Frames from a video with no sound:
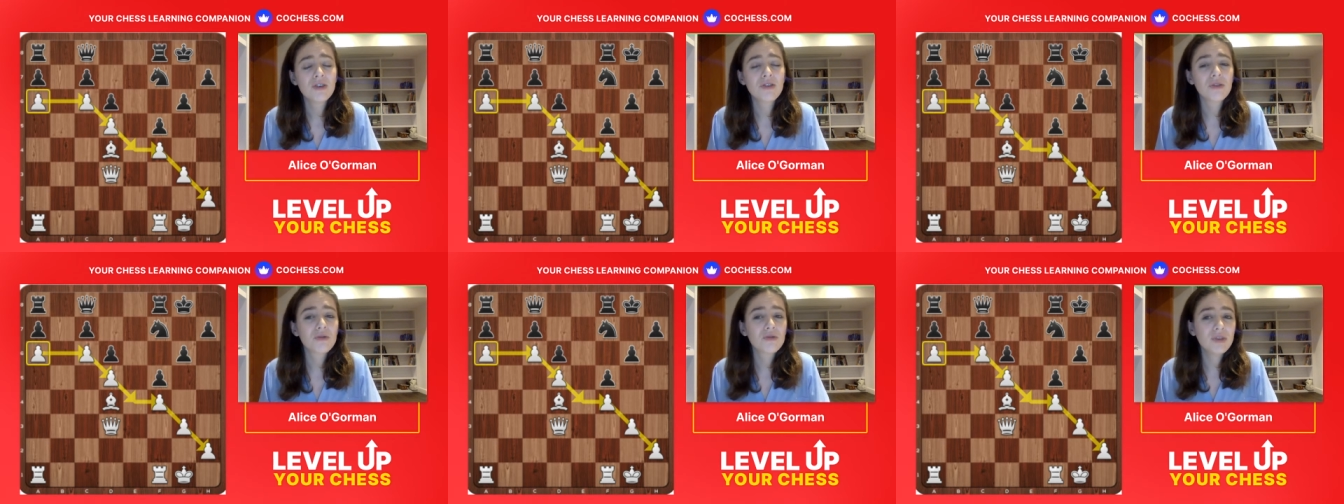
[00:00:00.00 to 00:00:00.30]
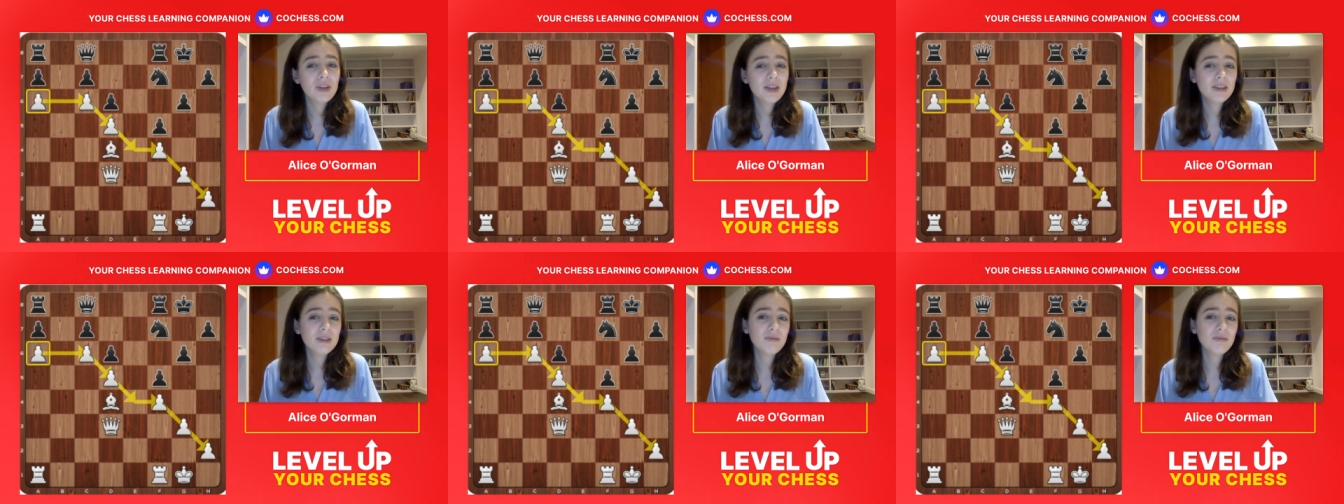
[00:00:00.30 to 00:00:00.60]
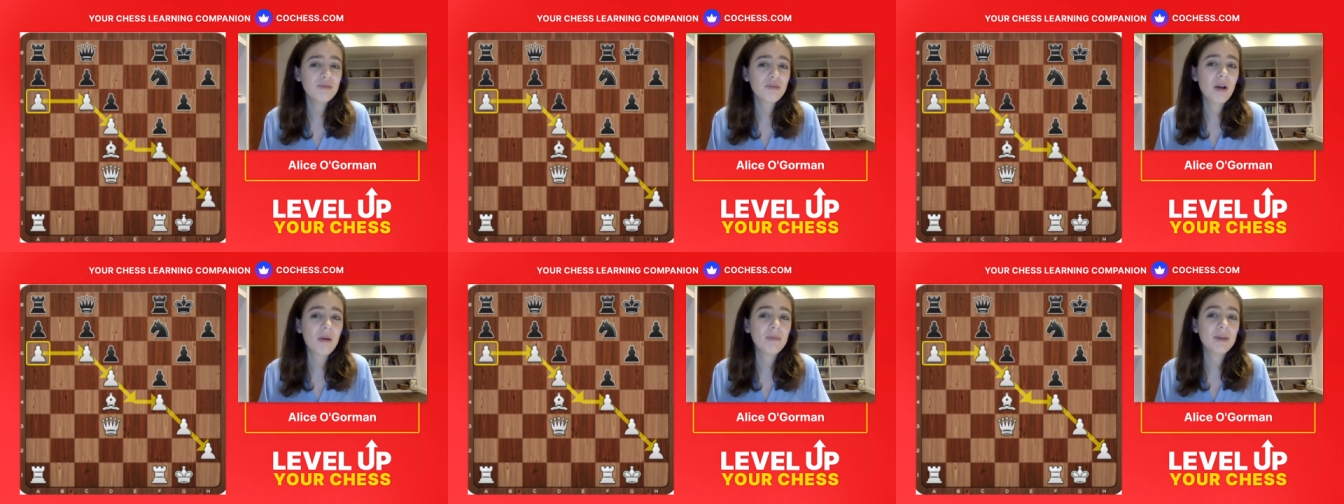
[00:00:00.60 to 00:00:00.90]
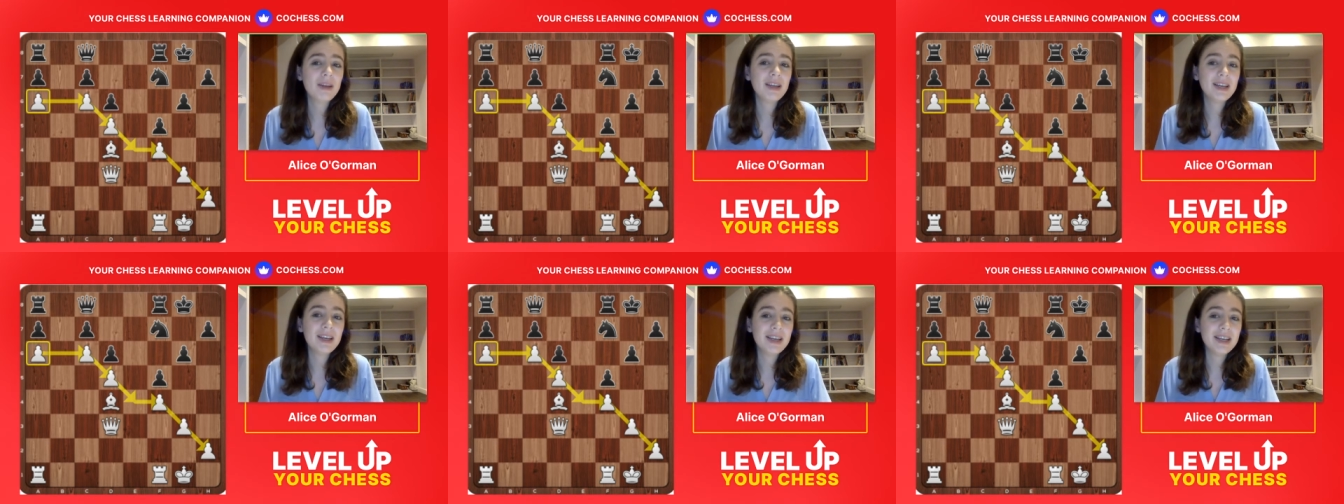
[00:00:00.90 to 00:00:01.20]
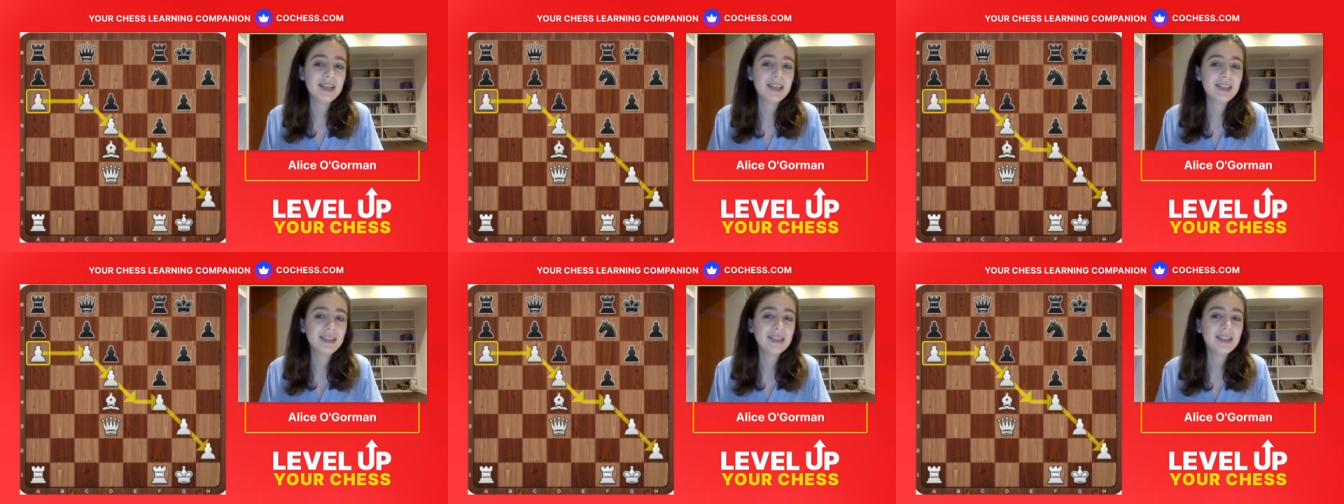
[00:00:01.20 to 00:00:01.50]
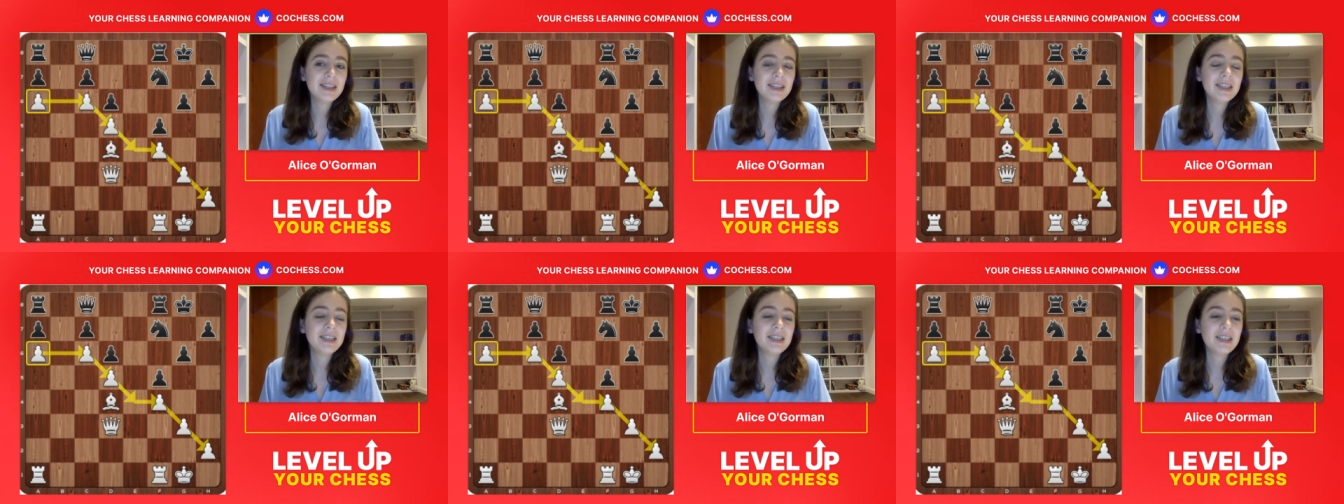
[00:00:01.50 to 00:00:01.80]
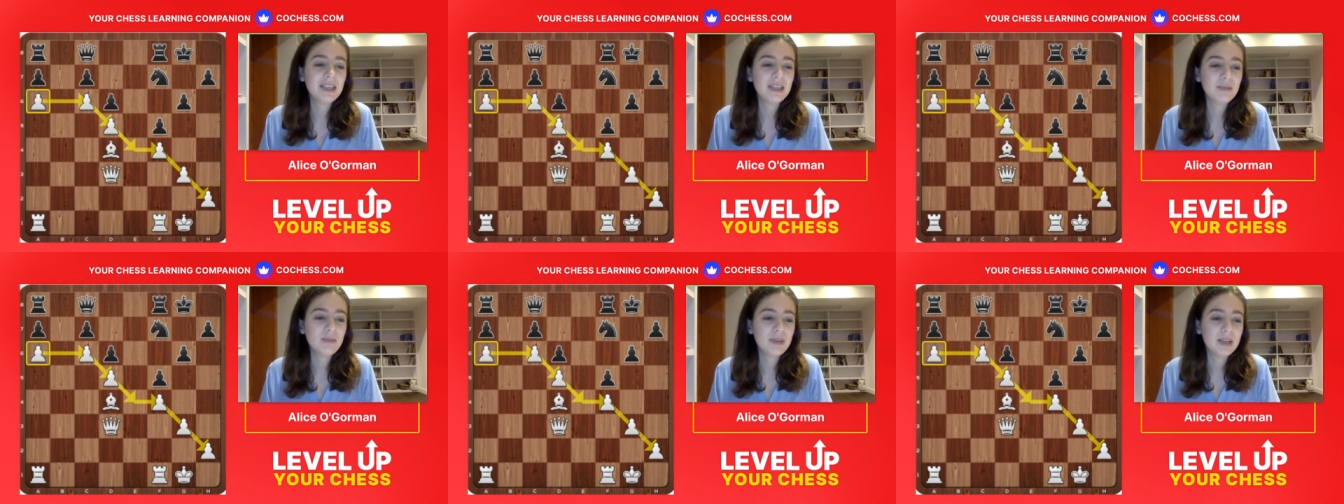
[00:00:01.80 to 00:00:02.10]
the reason probably is
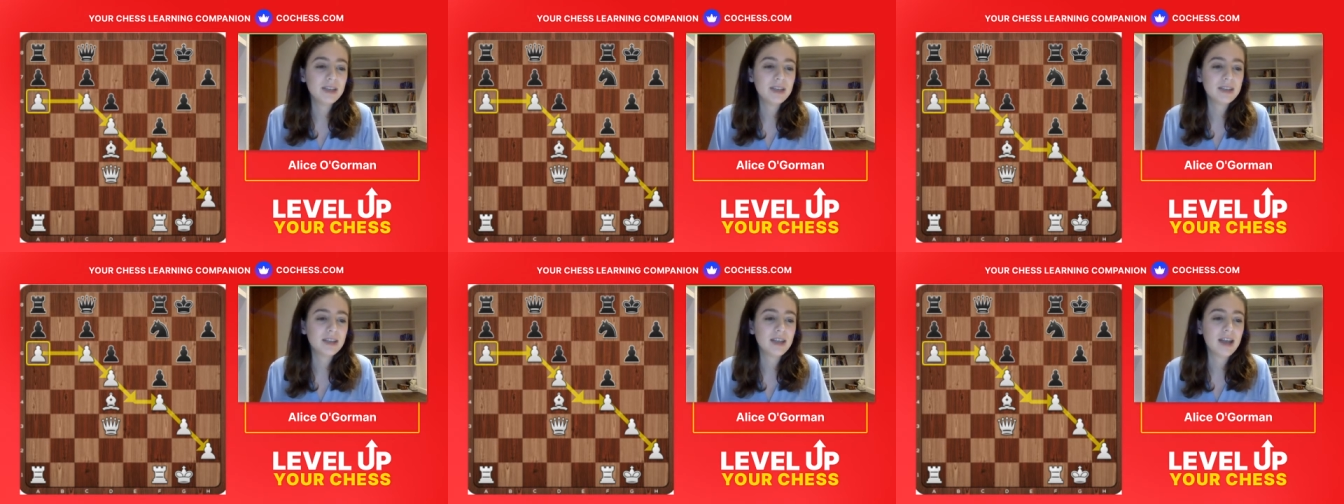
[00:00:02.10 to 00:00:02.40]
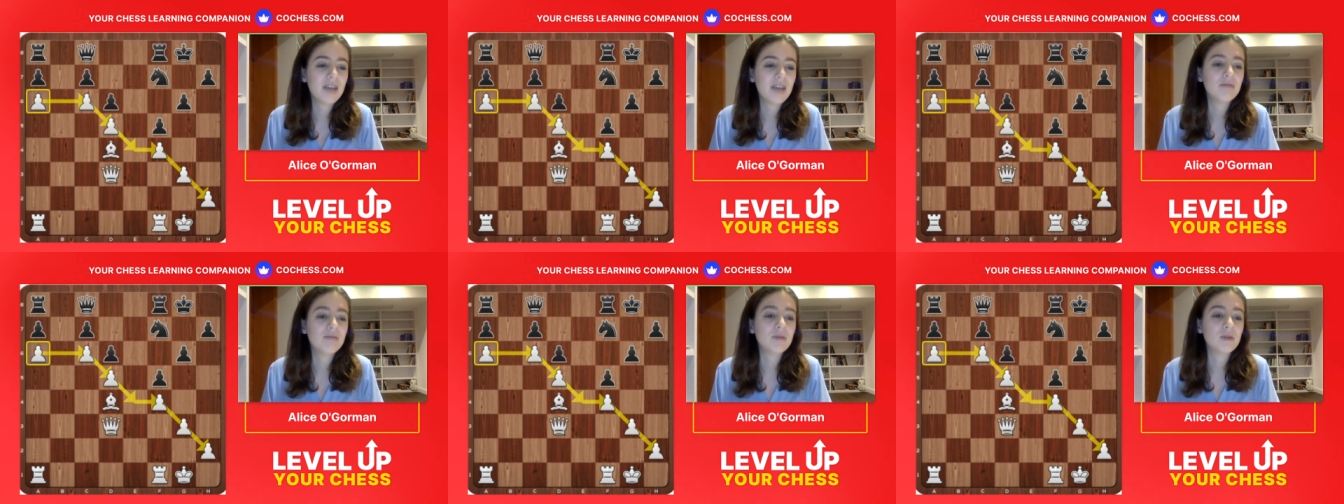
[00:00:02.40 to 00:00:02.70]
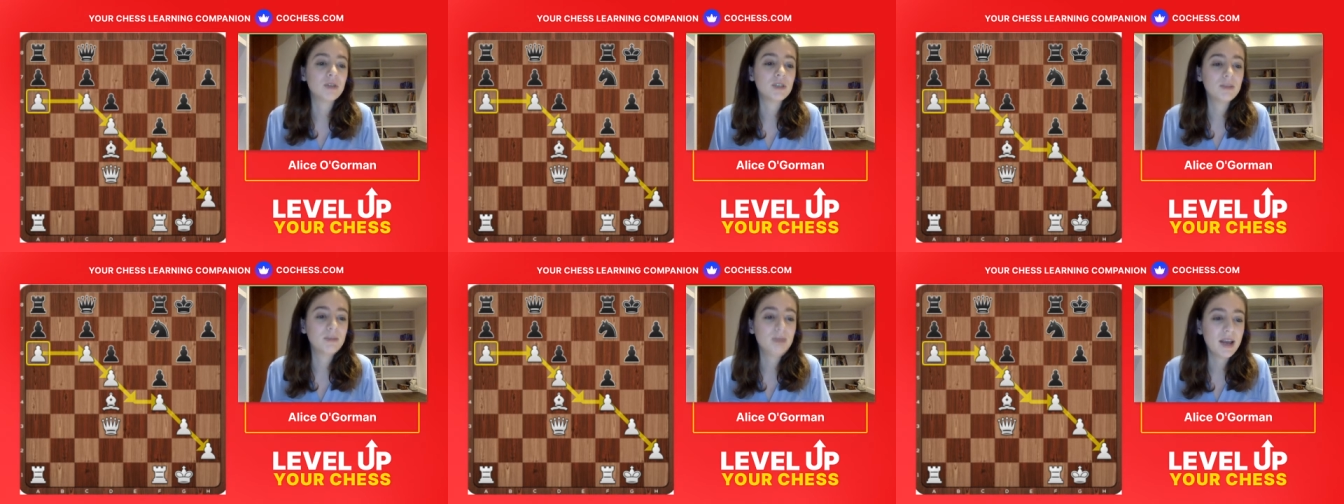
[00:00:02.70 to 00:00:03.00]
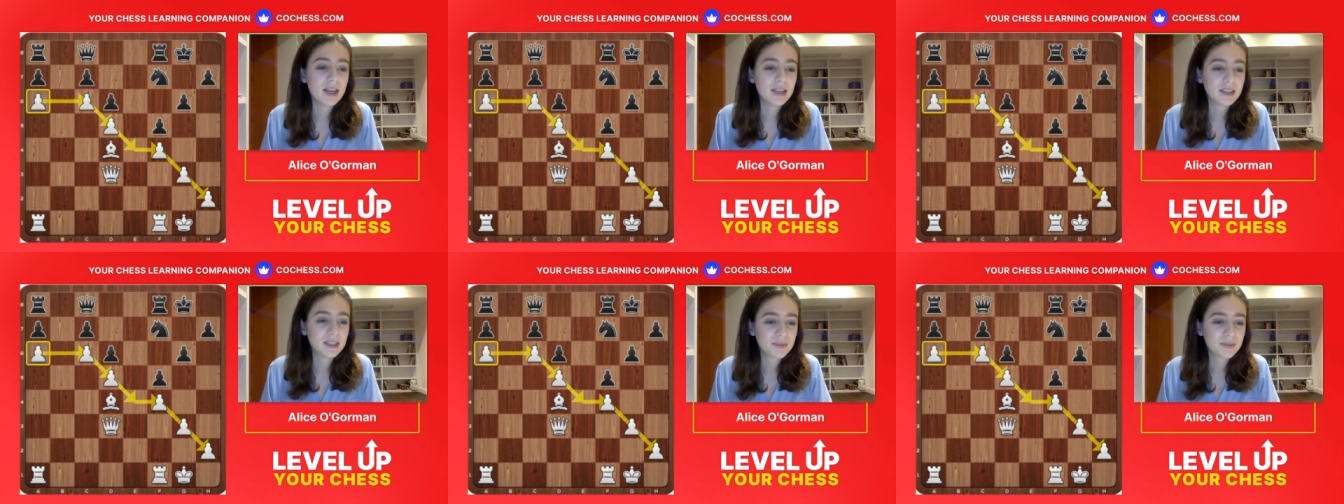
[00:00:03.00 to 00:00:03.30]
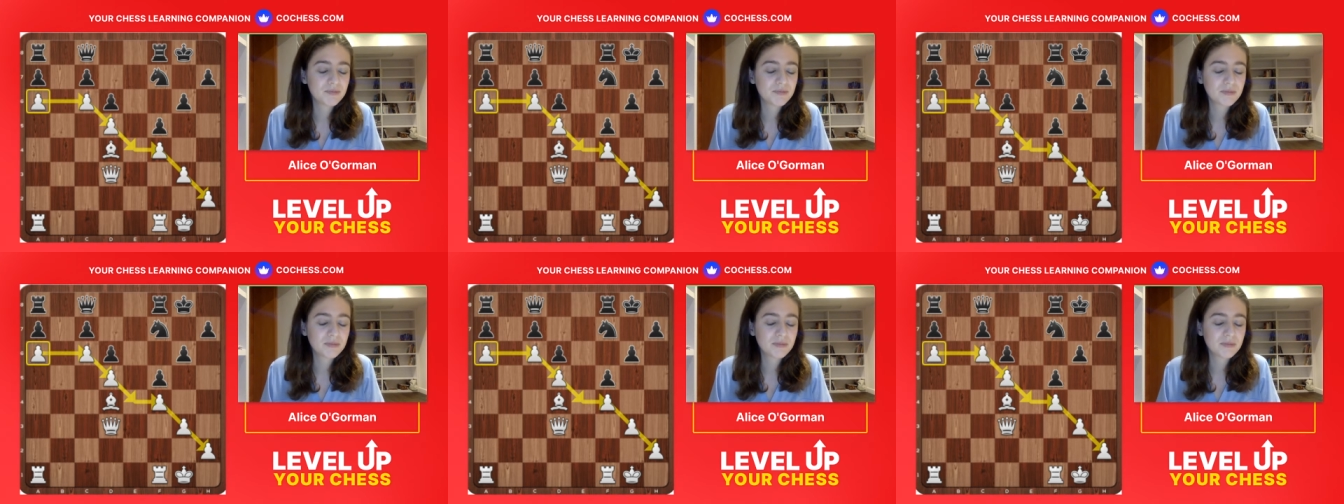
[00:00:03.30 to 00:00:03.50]
these pieces have more space.